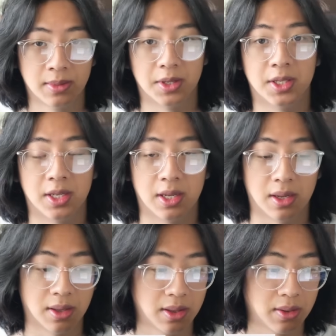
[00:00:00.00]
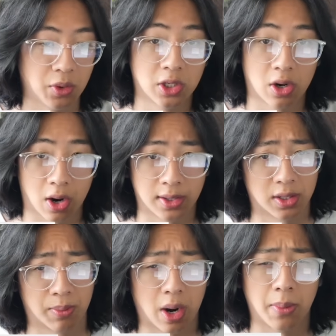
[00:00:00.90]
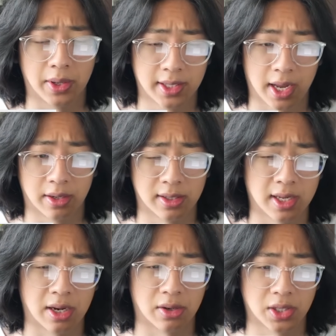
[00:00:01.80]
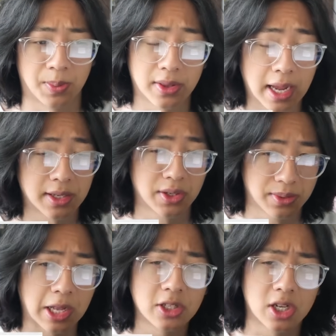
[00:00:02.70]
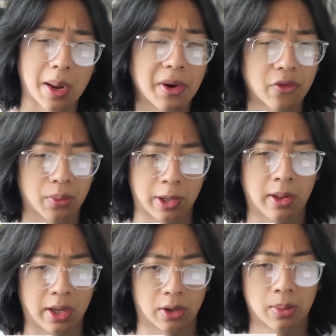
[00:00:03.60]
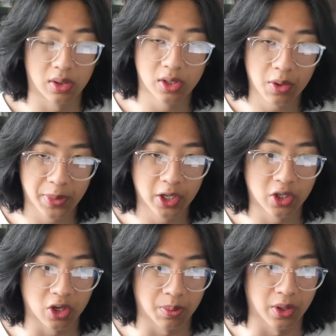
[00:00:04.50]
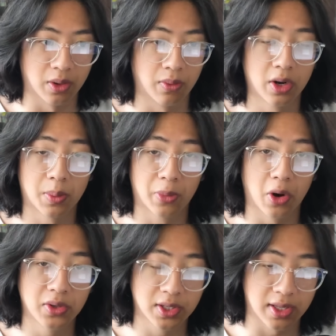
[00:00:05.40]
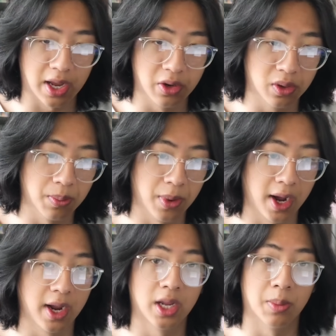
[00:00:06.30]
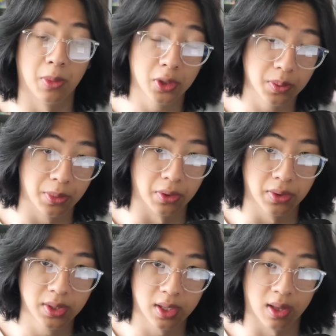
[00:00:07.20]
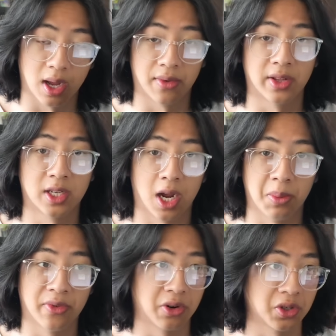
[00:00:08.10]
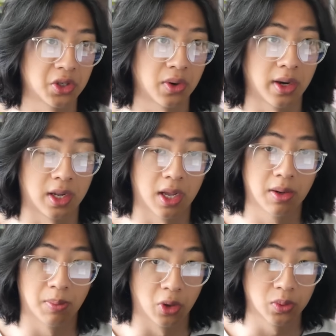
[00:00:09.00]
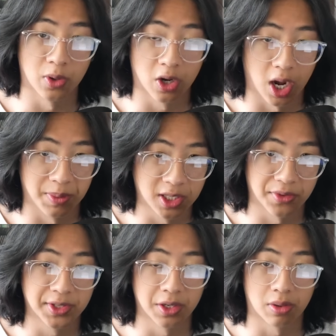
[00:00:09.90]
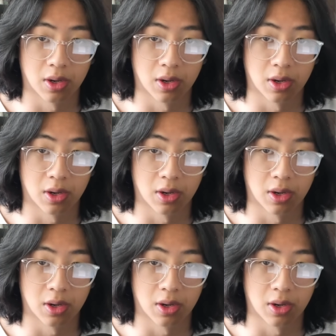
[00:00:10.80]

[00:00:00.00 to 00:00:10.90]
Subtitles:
to see which cards are probably 10 contenders, but that's a topic for a bit later. So there's no picture, but one of the pros is that you can buy in multiples a lot of the time if you're just trying to get multiple copies of a single